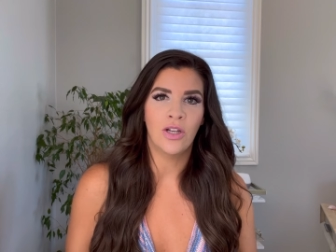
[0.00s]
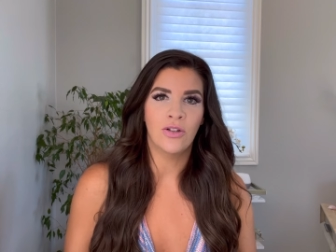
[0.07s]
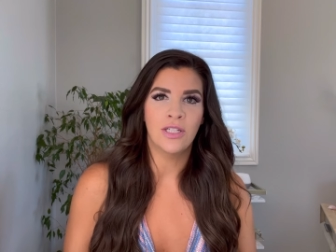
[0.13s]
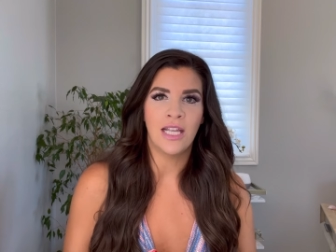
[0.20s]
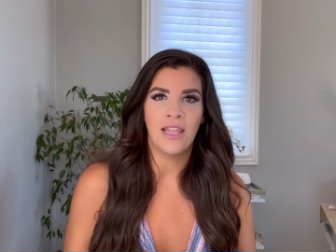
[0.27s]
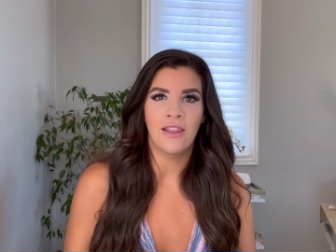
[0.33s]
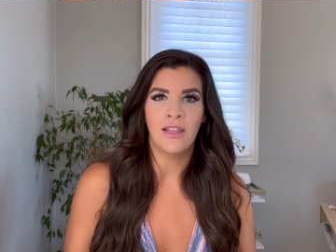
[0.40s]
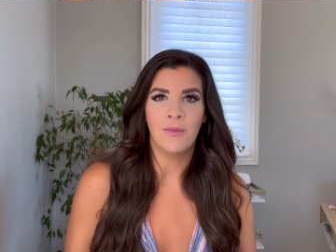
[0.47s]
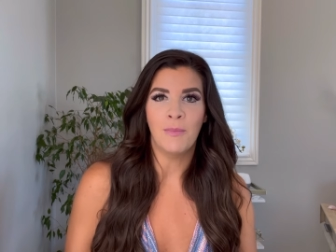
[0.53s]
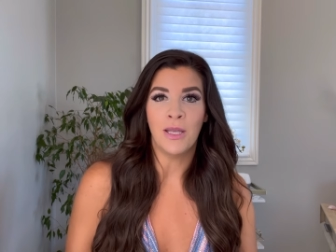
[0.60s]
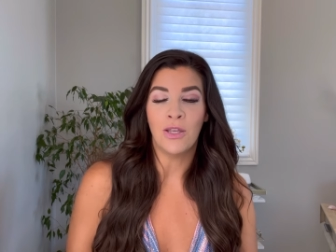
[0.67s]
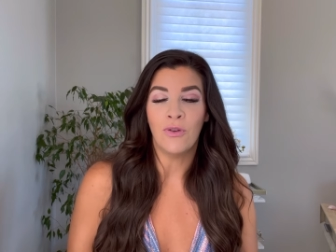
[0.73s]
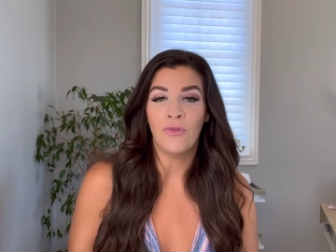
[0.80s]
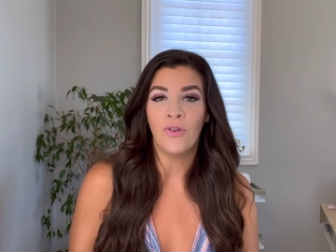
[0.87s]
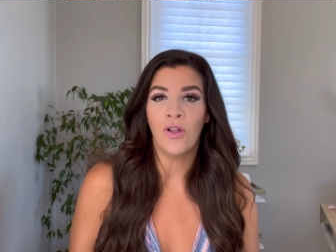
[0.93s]
your day that
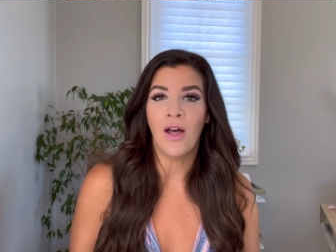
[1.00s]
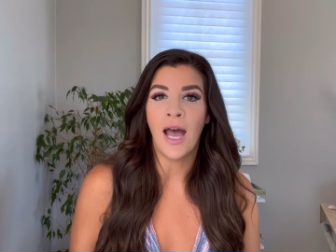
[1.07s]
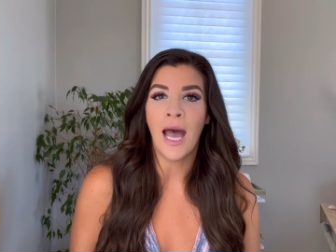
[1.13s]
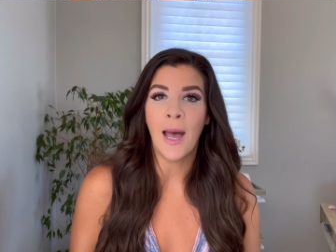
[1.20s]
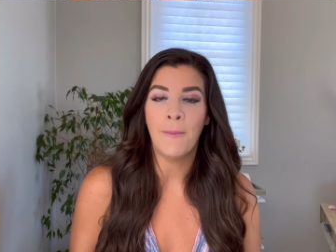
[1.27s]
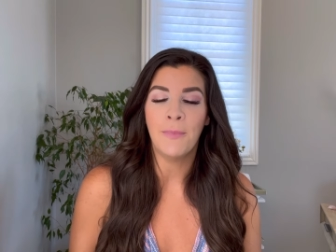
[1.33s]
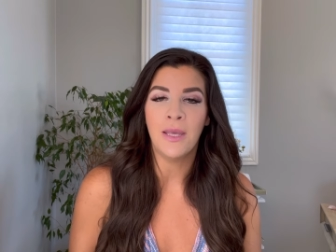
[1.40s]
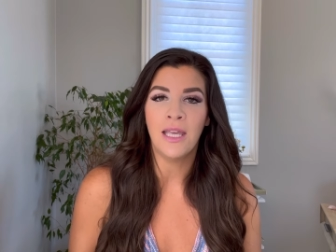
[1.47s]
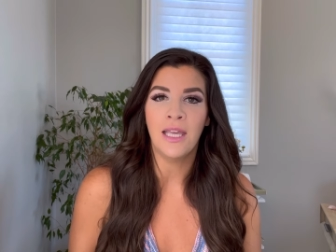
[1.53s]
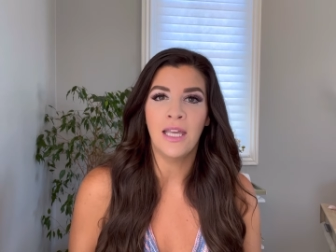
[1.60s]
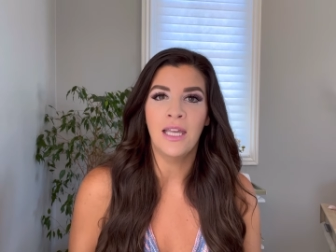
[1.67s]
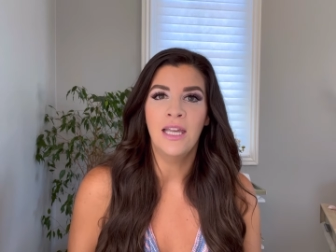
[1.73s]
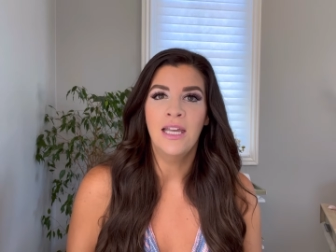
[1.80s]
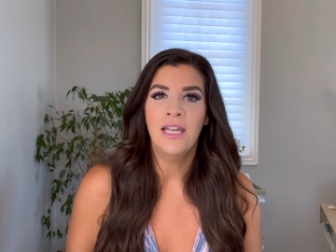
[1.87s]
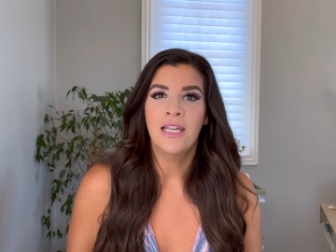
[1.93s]
make you feel
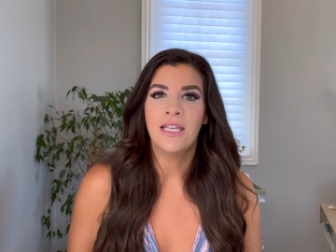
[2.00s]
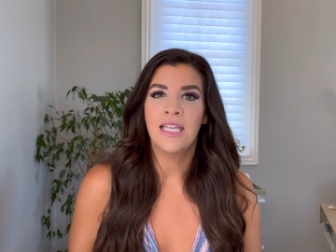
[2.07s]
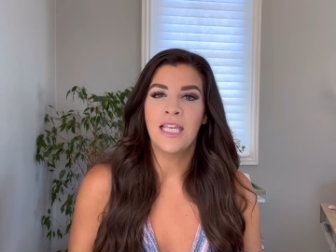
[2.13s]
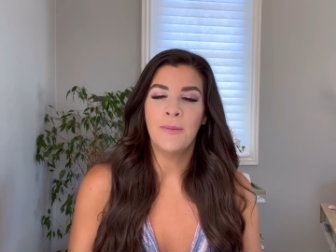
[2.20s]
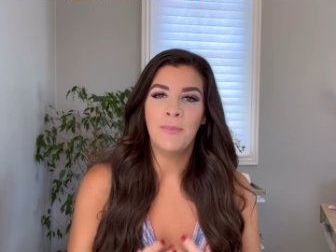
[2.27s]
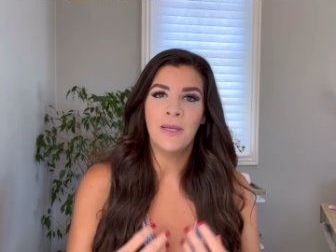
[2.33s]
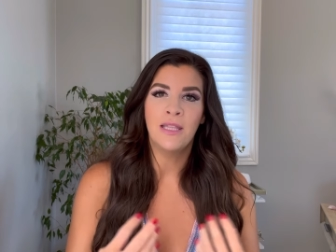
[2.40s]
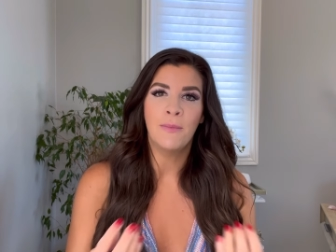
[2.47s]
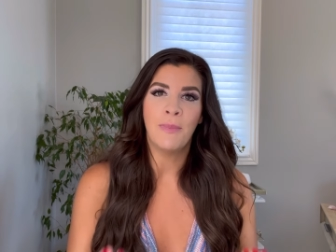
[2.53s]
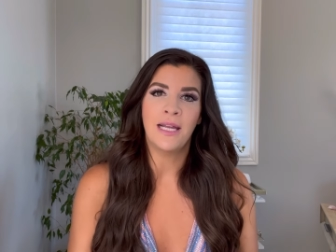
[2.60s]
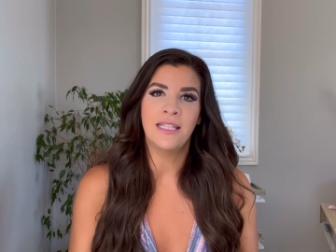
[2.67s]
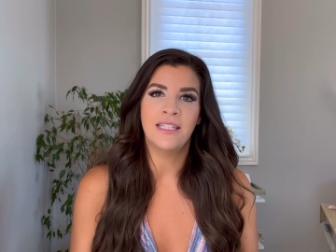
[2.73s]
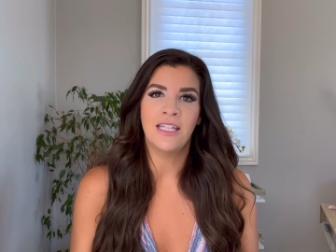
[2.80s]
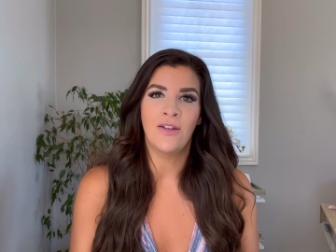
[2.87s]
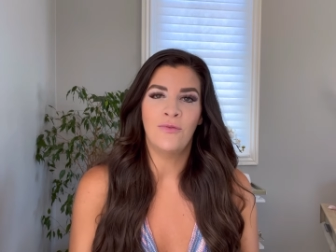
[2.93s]
happy, keep in the
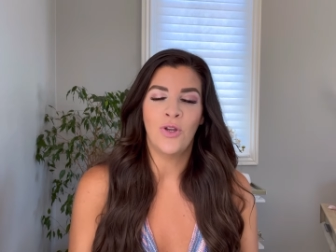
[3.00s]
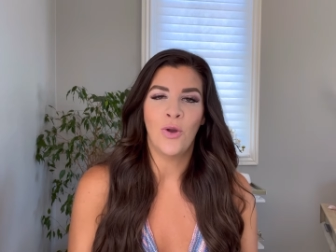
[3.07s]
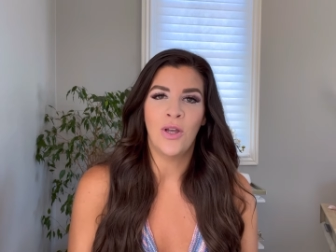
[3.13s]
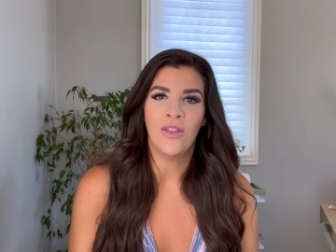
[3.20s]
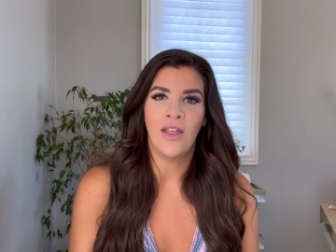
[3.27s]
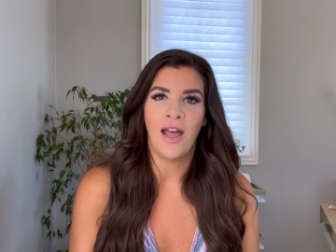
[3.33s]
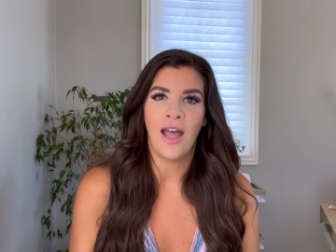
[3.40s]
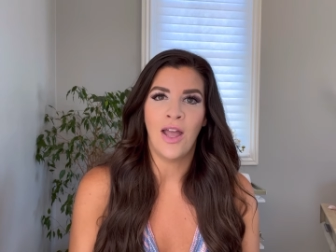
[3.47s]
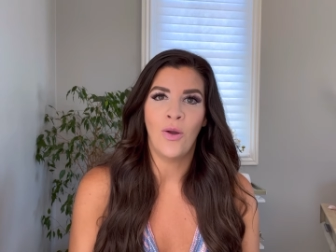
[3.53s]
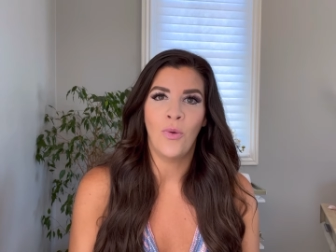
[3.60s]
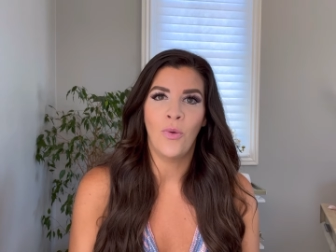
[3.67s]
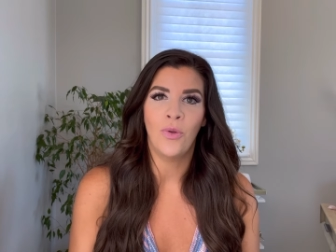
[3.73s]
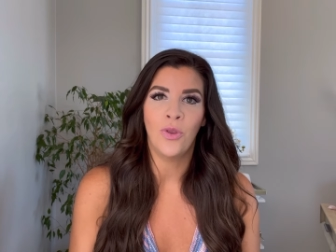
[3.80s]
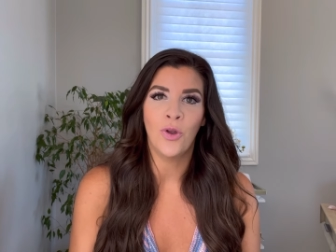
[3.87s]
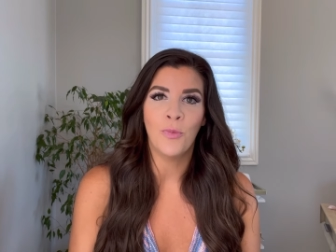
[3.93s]
mindset of knowing that
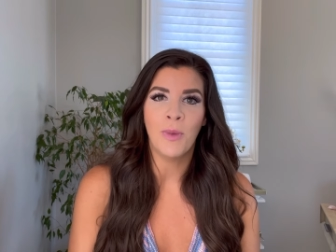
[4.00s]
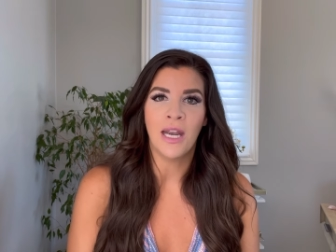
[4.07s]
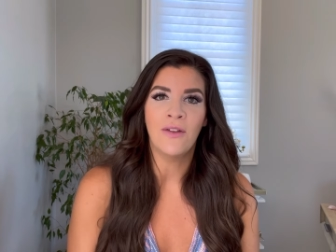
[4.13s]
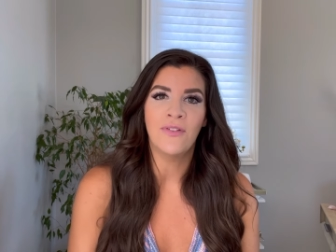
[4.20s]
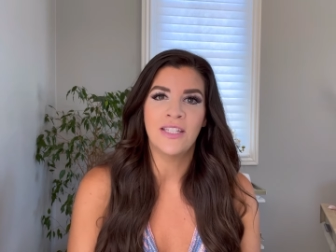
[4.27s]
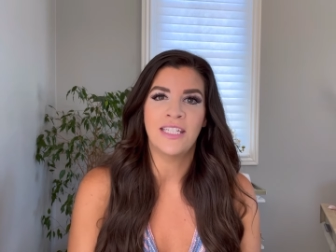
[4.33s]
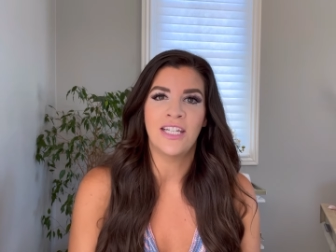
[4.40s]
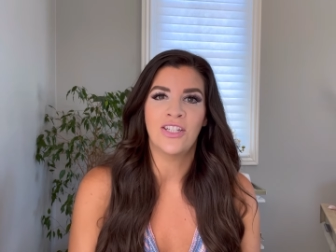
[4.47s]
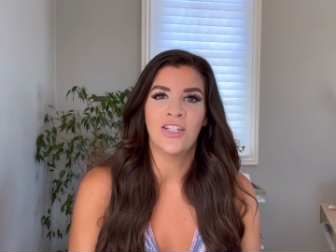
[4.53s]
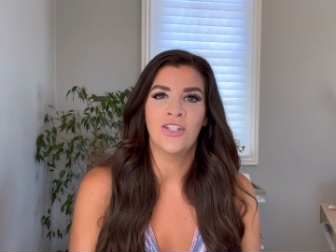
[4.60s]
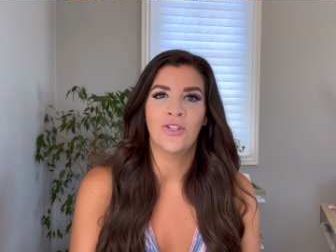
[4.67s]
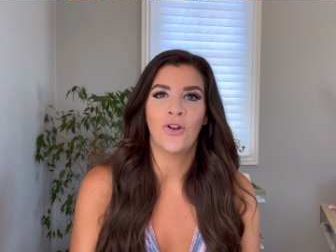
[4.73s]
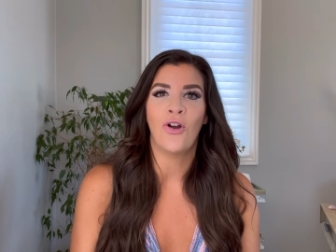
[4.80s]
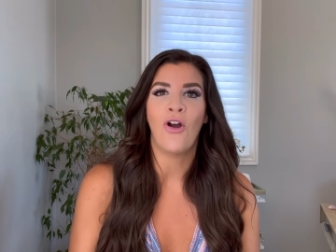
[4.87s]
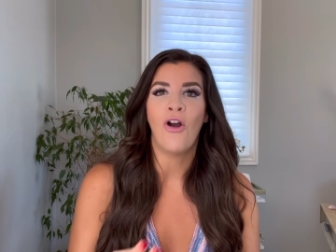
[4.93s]
your
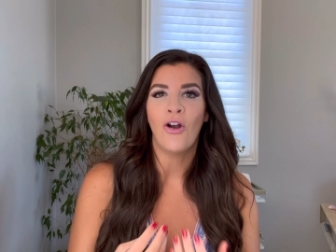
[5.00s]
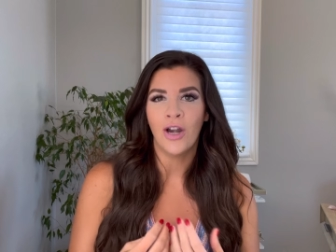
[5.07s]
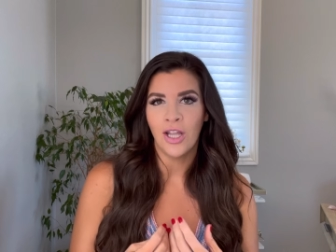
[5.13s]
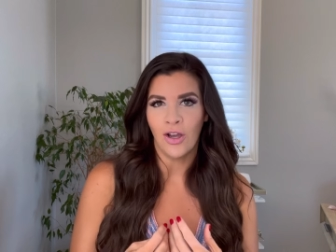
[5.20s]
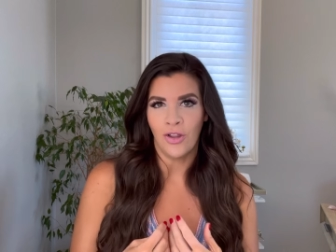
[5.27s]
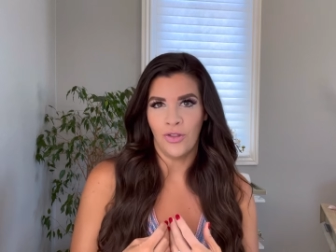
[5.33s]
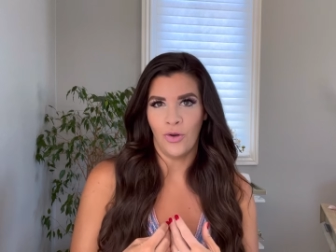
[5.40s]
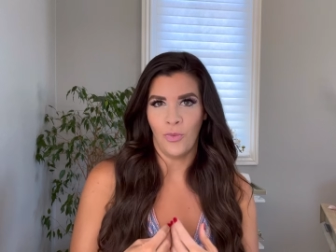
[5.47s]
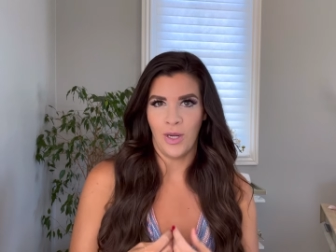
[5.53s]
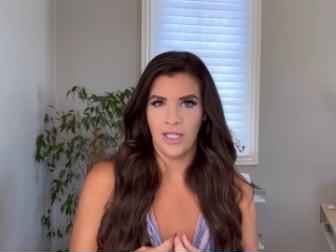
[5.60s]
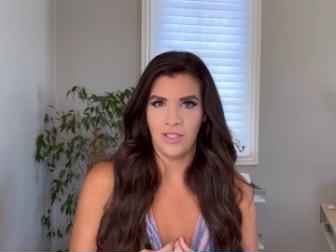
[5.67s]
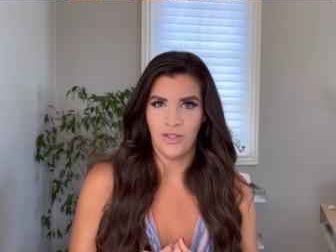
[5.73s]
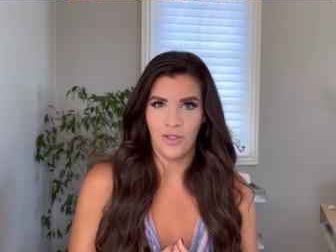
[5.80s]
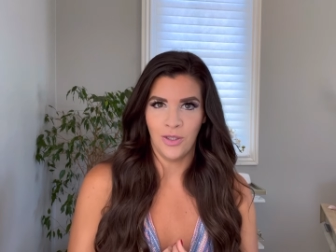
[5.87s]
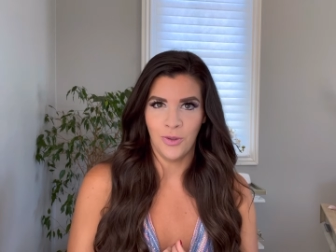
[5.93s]
manifestations are already on their
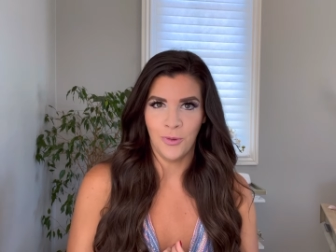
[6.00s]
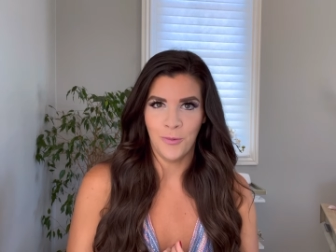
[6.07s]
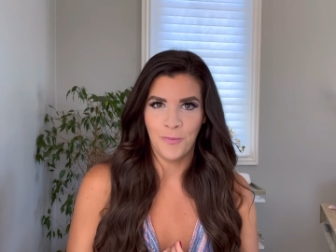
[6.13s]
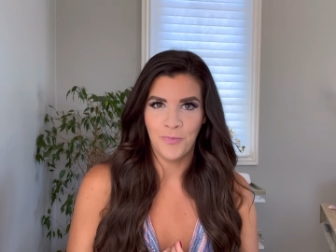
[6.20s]
way to you.